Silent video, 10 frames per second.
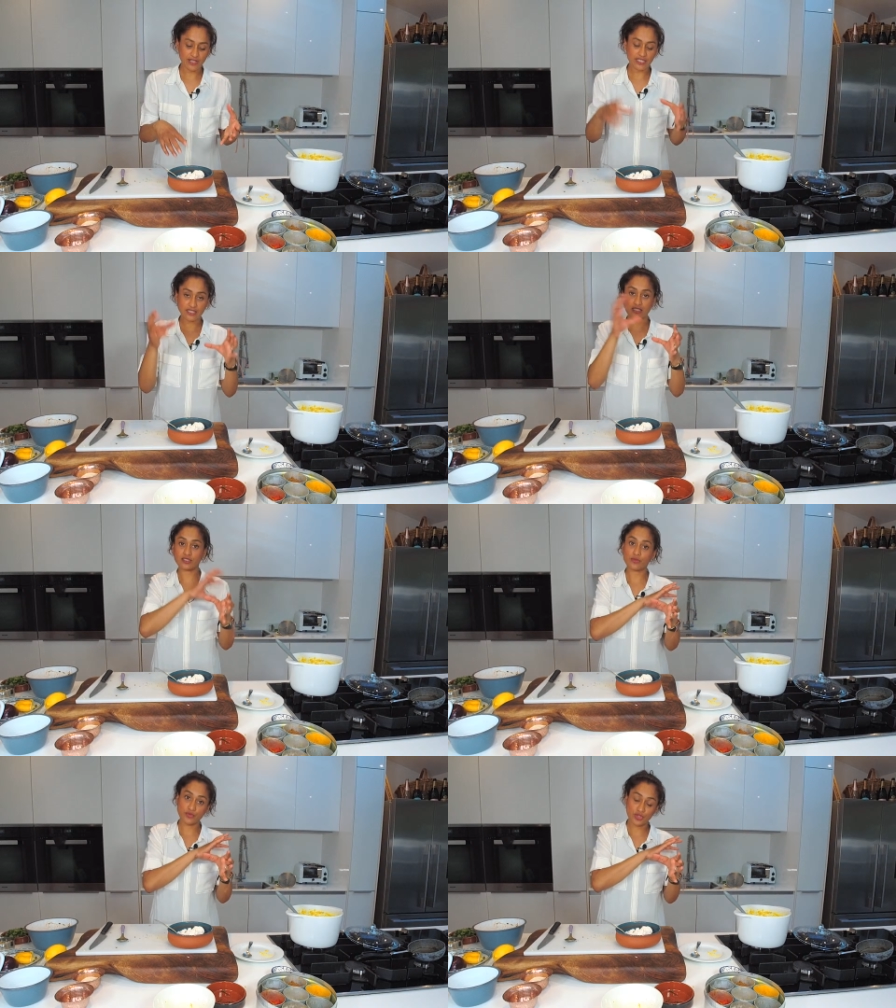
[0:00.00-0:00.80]
later
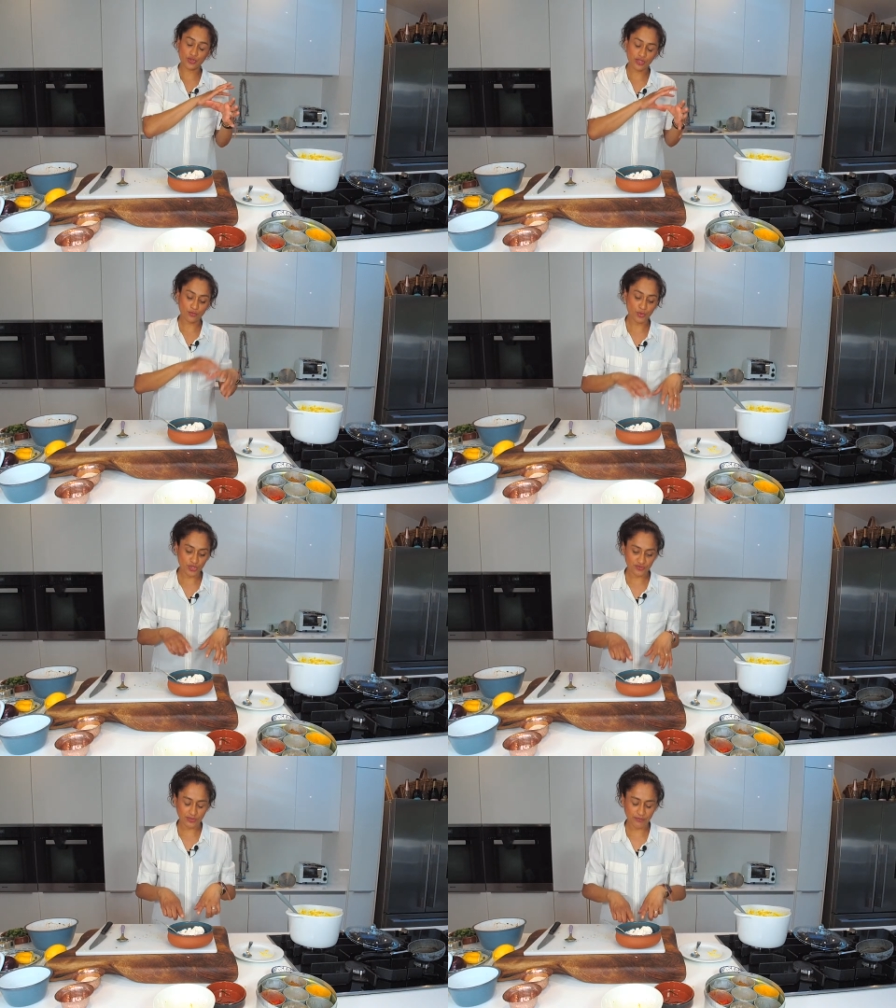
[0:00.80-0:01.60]
because I was using the
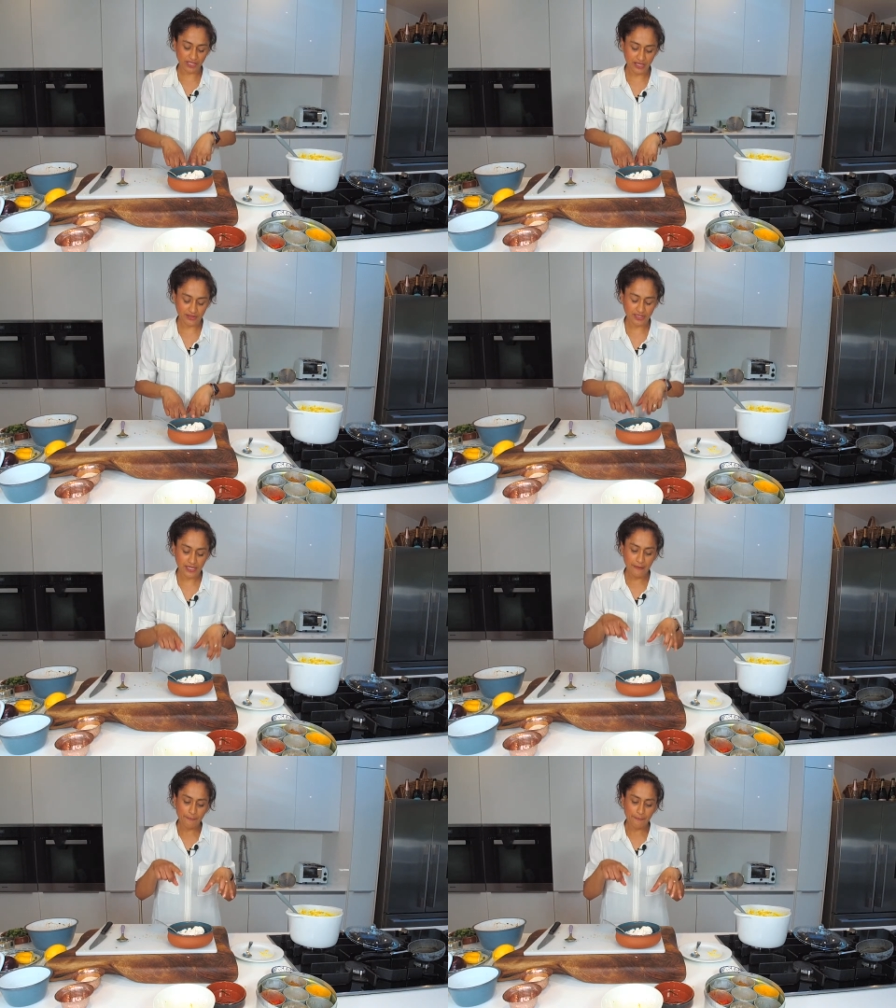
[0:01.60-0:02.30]
water for something else.